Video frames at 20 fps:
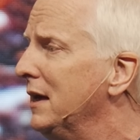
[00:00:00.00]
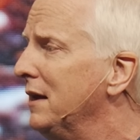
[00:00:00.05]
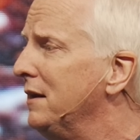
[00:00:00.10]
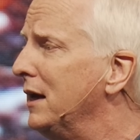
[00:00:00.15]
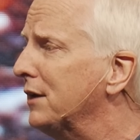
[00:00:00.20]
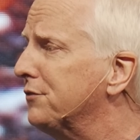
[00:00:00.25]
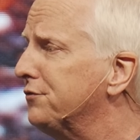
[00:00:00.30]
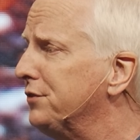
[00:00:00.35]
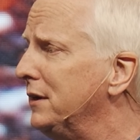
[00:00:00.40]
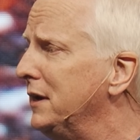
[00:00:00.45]

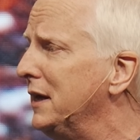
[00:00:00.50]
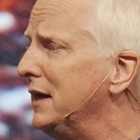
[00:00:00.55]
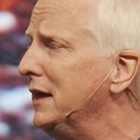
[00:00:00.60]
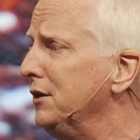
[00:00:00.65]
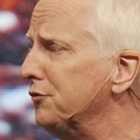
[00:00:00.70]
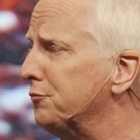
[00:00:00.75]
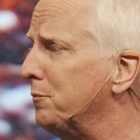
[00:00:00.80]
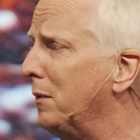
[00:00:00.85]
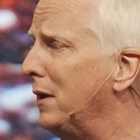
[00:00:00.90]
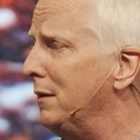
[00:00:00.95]
Next Sunday
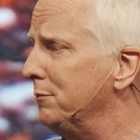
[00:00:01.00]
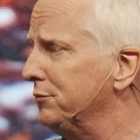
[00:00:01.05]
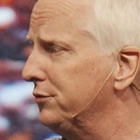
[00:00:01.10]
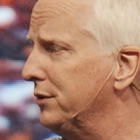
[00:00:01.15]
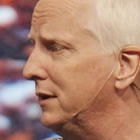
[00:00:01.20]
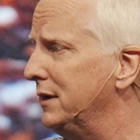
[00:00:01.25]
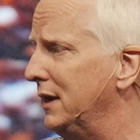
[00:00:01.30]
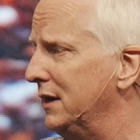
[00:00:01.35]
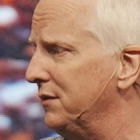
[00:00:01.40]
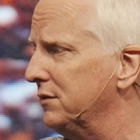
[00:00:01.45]
is Palm
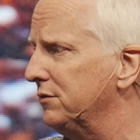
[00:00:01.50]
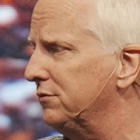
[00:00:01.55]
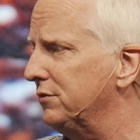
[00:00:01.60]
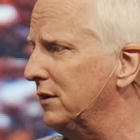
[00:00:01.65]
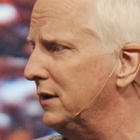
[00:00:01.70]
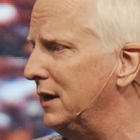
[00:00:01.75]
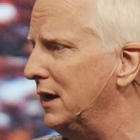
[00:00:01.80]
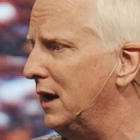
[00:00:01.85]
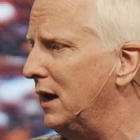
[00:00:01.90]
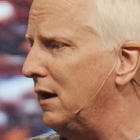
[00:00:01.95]
Sunday. This
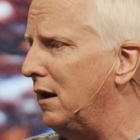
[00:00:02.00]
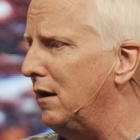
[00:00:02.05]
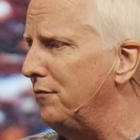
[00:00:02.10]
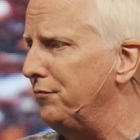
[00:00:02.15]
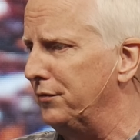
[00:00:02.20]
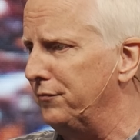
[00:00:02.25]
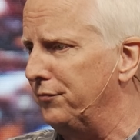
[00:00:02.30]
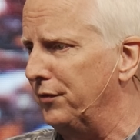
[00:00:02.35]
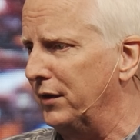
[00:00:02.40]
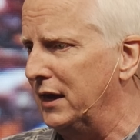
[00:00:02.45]
Sunday I
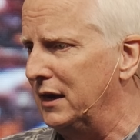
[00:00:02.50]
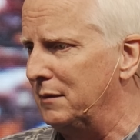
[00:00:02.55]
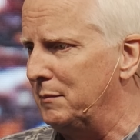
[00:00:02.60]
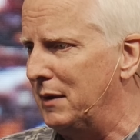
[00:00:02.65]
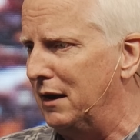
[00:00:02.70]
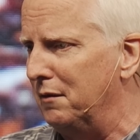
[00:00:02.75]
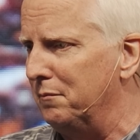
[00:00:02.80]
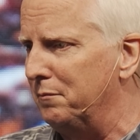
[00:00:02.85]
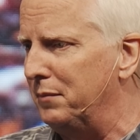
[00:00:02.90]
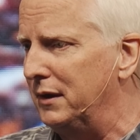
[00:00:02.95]
often forget
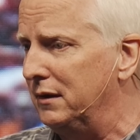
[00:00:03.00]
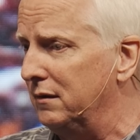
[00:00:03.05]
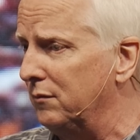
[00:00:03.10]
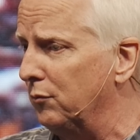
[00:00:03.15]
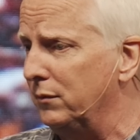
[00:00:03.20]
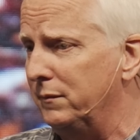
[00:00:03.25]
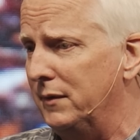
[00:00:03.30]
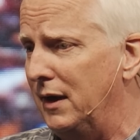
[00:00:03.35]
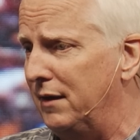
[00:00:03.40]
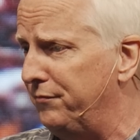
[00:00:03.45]
about, but
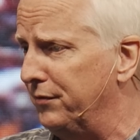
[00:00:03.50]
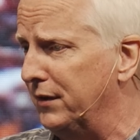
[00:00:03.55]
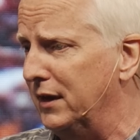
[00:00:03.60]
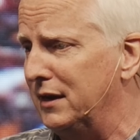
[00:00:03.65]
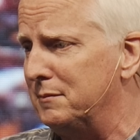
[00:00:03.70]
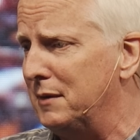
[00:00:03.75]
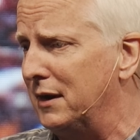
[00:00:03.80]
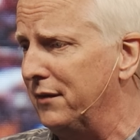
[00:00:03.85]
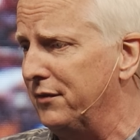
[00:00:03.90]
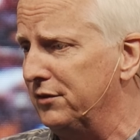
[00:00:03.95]
we're not
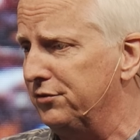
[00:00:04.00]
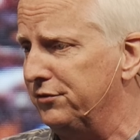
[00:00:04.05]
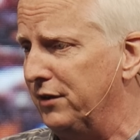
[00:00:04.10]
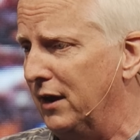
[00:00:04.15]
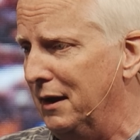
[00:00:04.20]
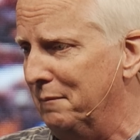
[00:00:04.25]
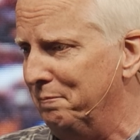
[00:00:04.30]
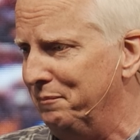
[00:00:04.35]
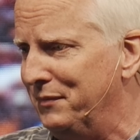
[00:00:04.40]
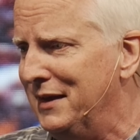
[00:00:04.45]
forgetting about this
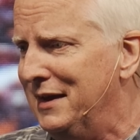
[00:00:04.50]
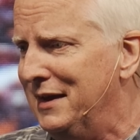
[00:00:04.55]
time.